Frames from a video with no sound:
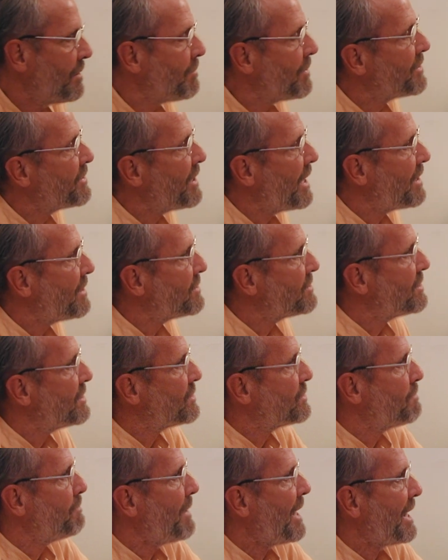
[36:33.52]
but that is
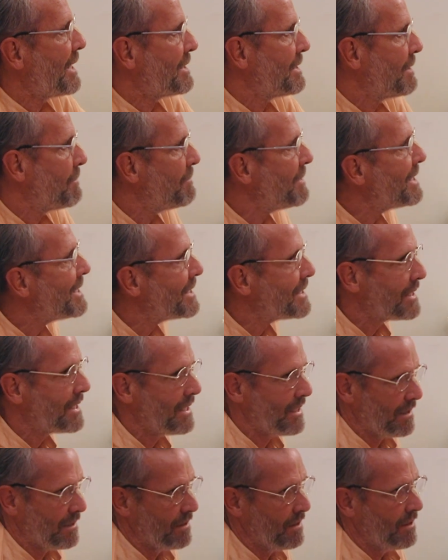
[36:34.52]
His
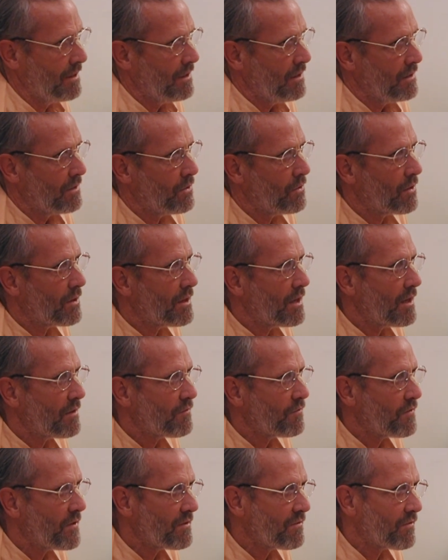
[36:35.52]
magnanimity. You are
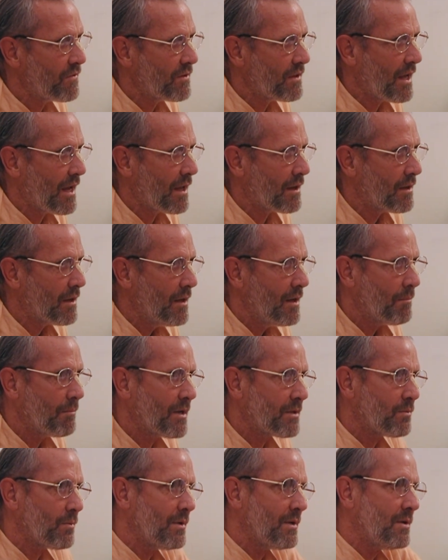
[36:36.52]
not fit for that,
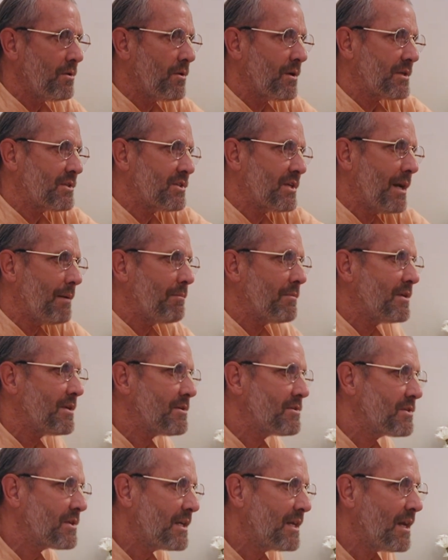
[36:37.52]
but will you accept
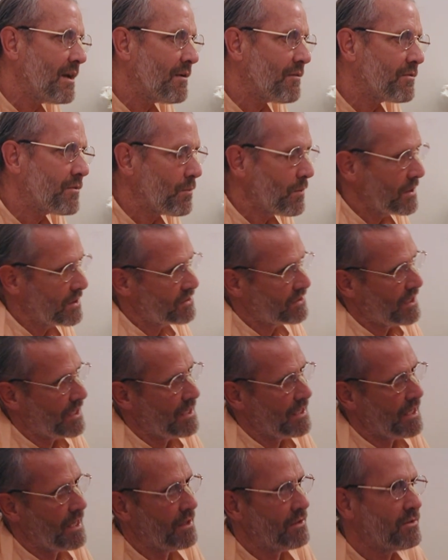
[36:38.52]
this gift? We say
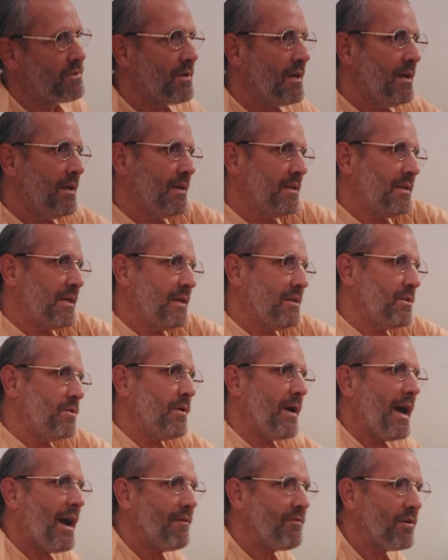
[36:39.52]
yes. Then you
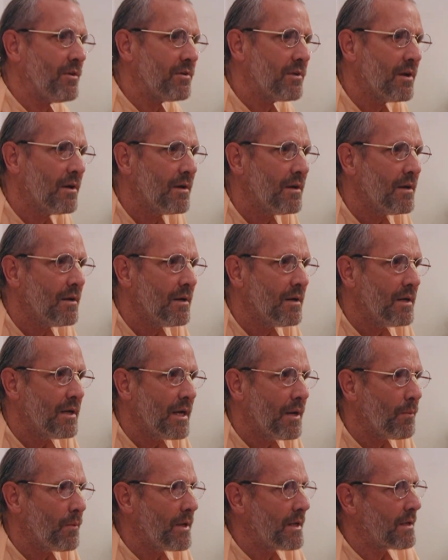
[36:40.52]
have it.
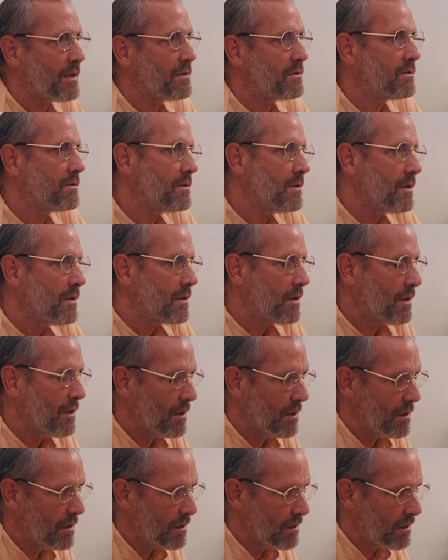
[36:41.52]
And we can
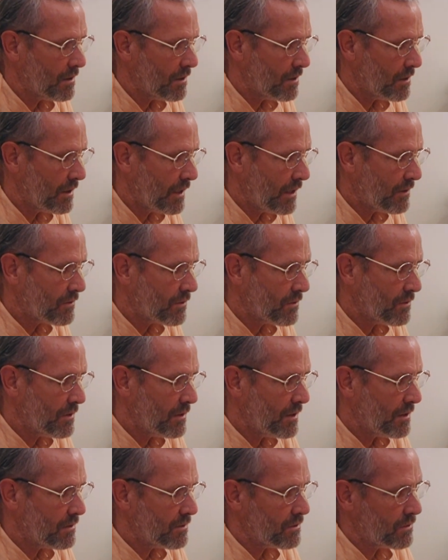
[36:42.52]
enter
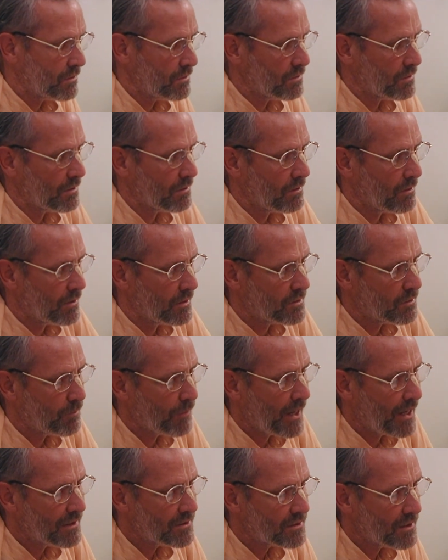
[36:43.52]
into the Lord's
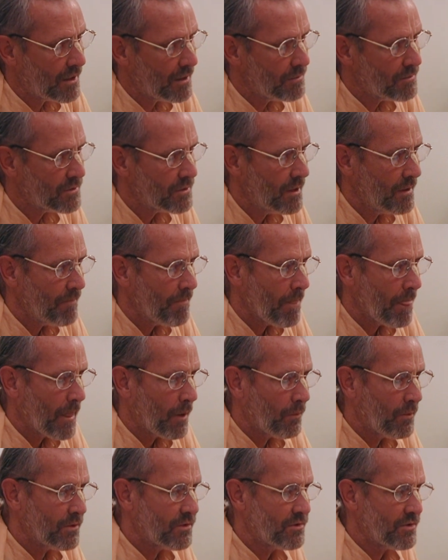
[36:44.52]
pastimes
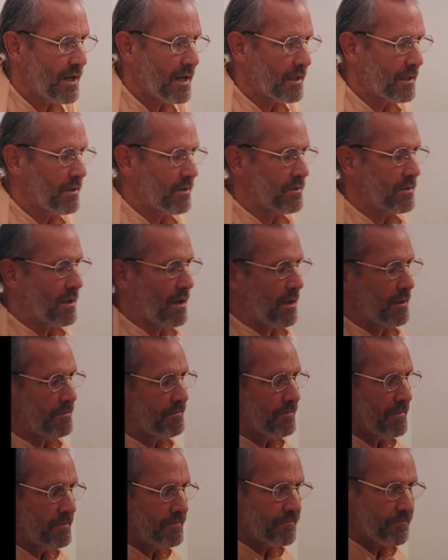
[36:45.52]
with Sankirtan.
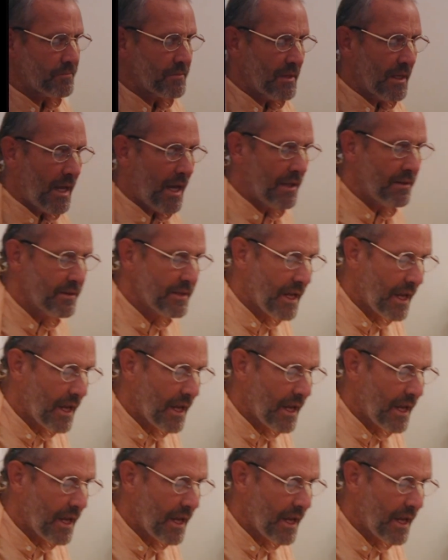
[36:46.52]
And